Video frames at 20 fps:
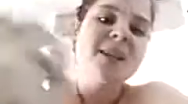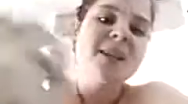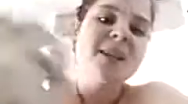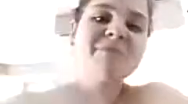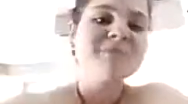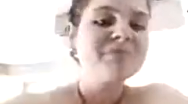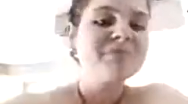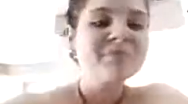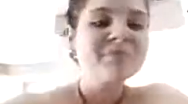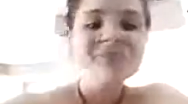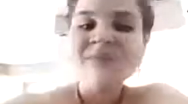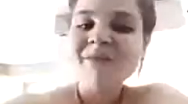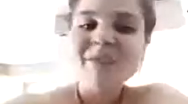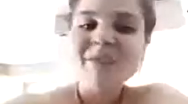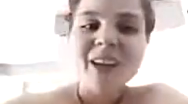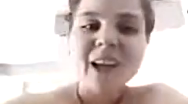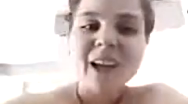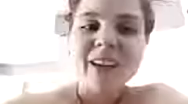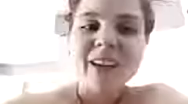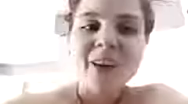me.
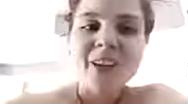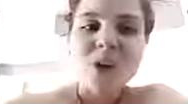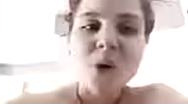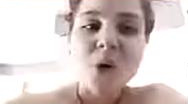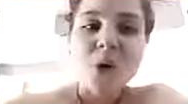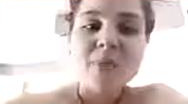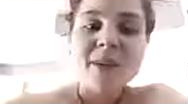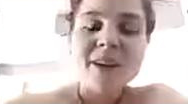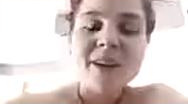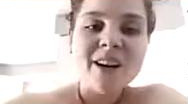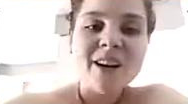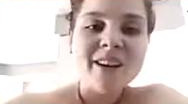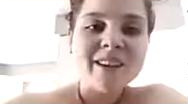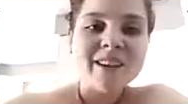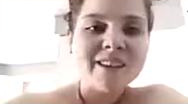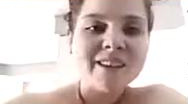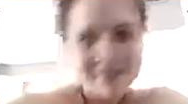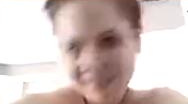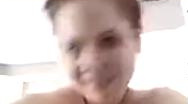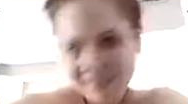I'll be
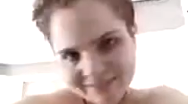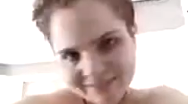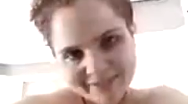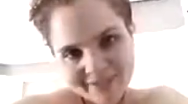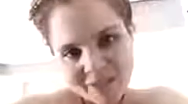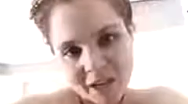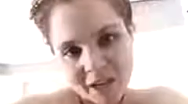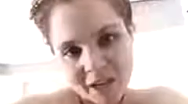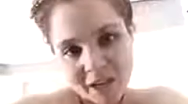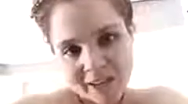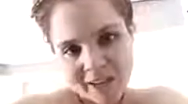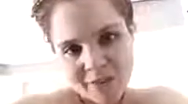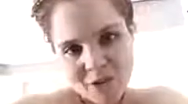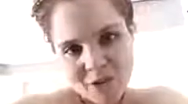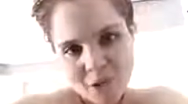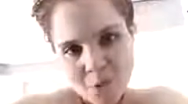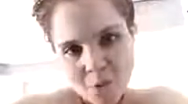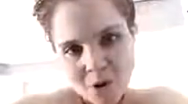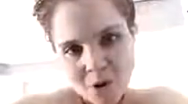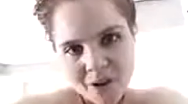here
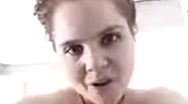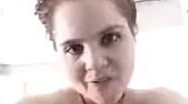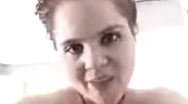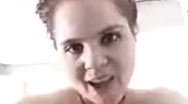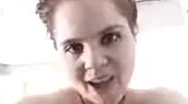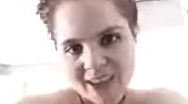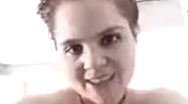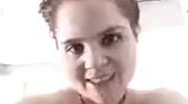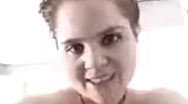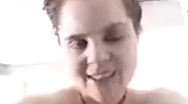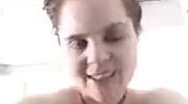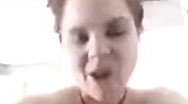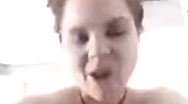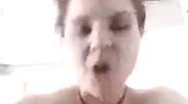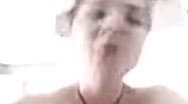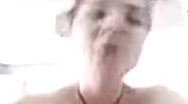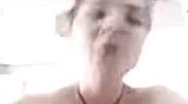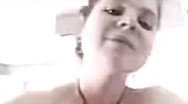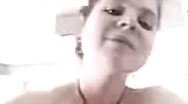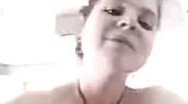giving you more advice.
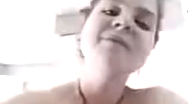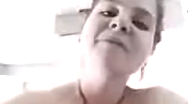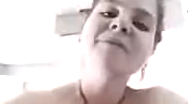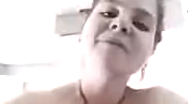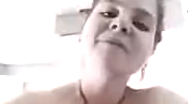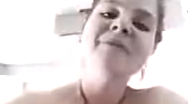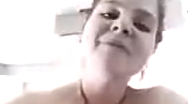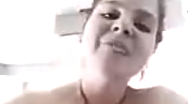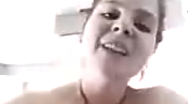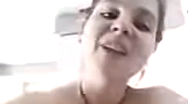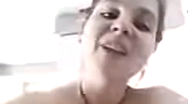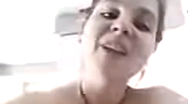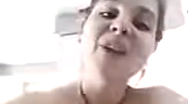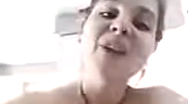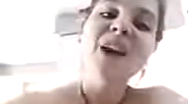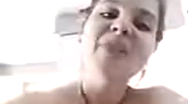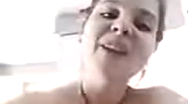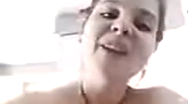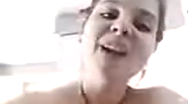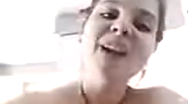So if
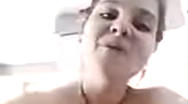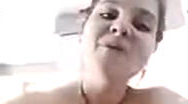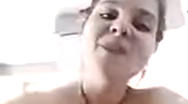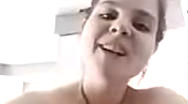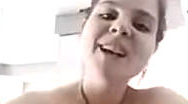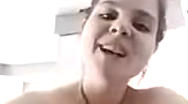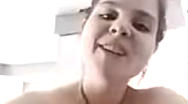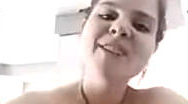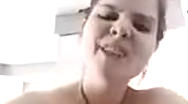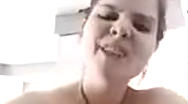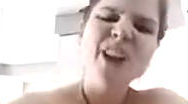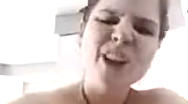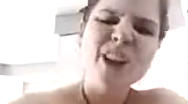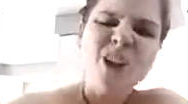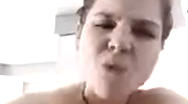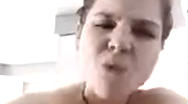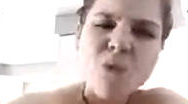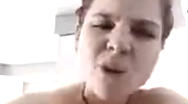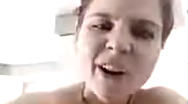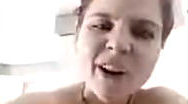you haven't had a workout today,
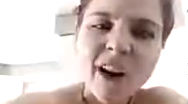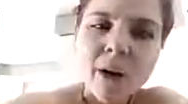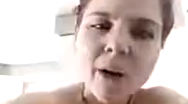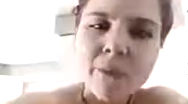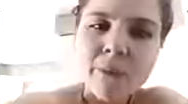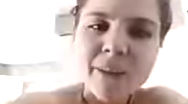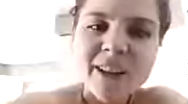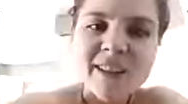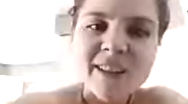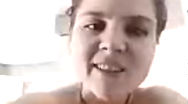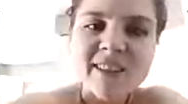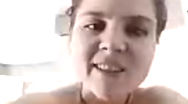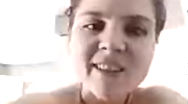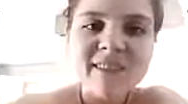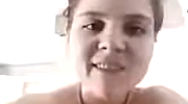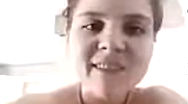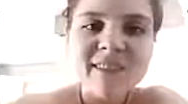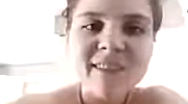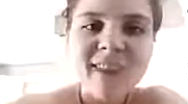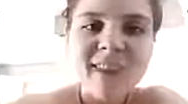go work out,
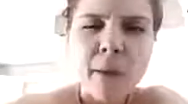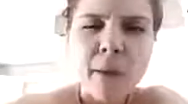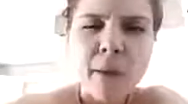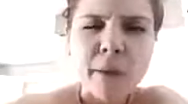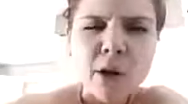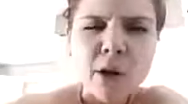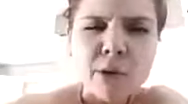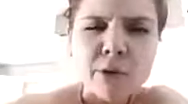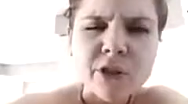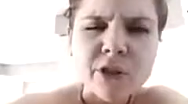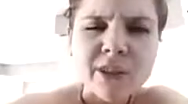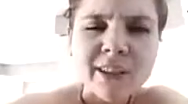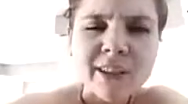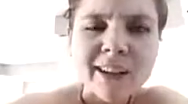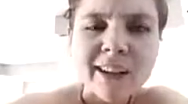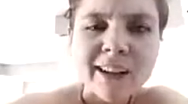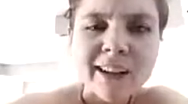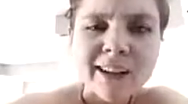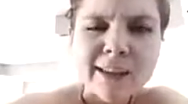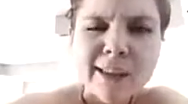because I'm a coach and
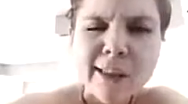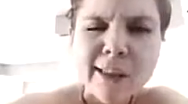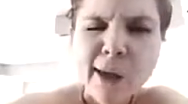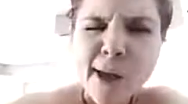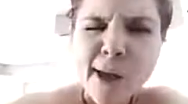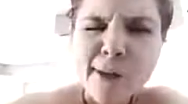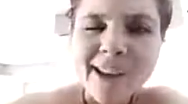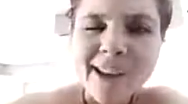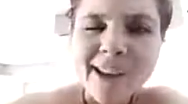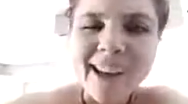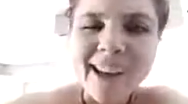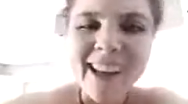I gotta say that.